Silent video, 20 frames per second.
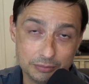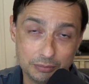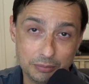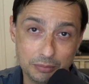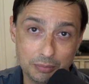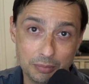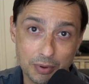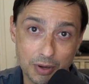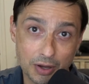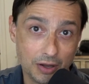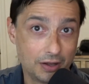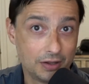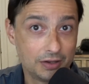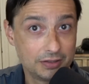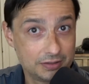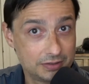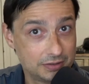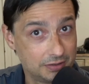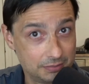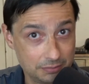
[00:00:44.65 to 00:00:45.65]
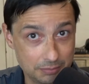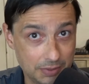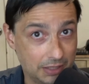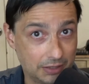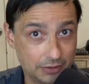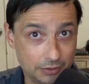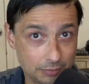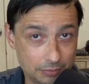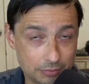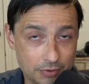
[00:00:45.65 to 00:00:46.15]
but
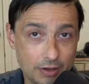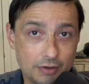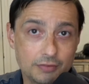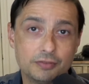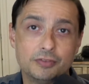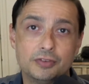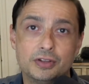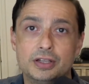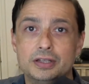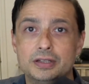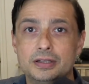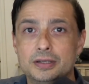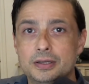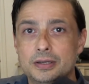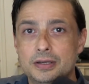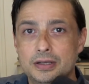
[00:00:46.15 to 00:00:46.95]
make no profit.